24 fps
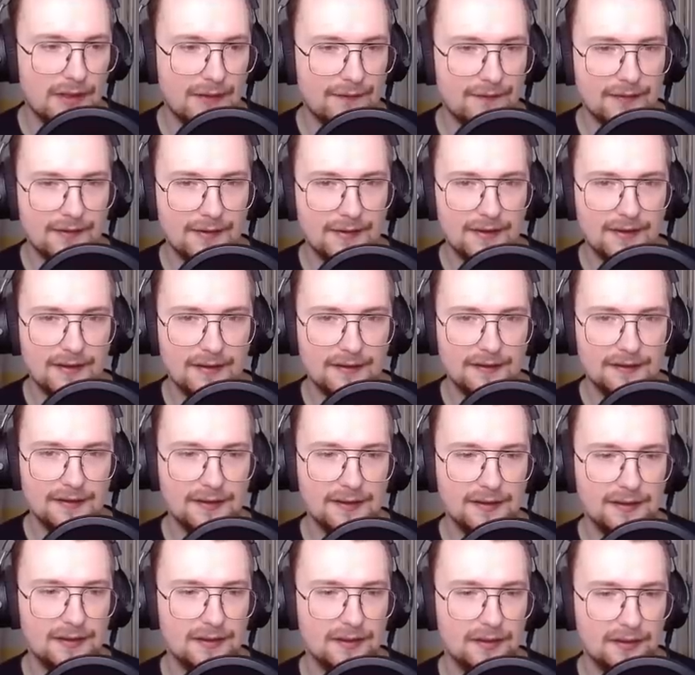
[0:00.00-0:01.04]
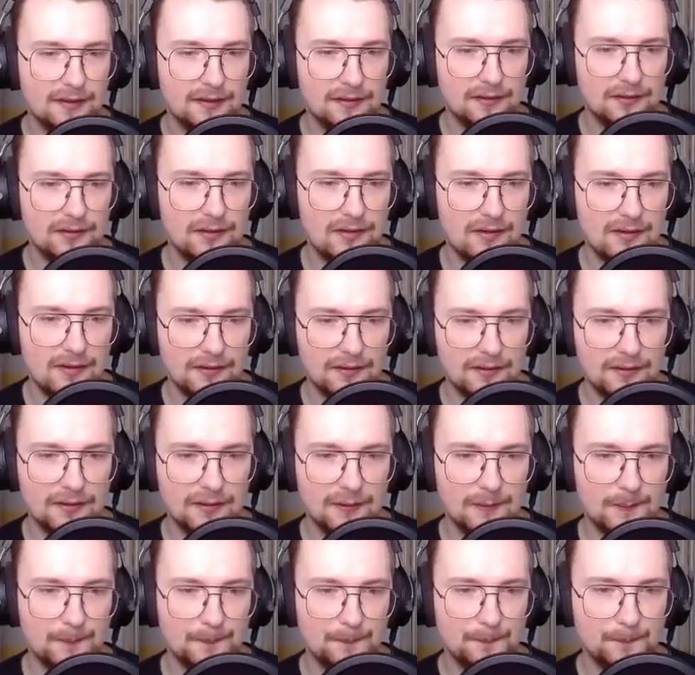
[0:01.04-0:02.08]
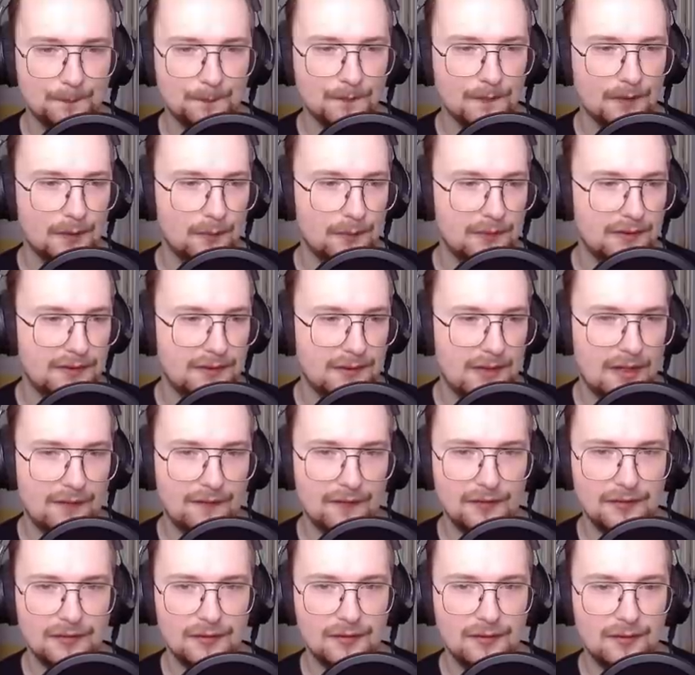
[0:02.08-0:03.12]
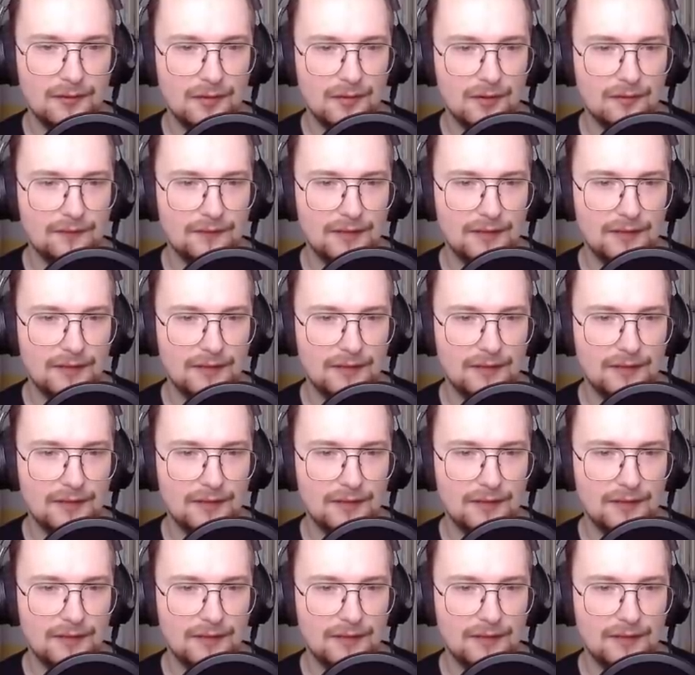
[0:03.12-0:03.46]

everything. Like, look. We still have a lot of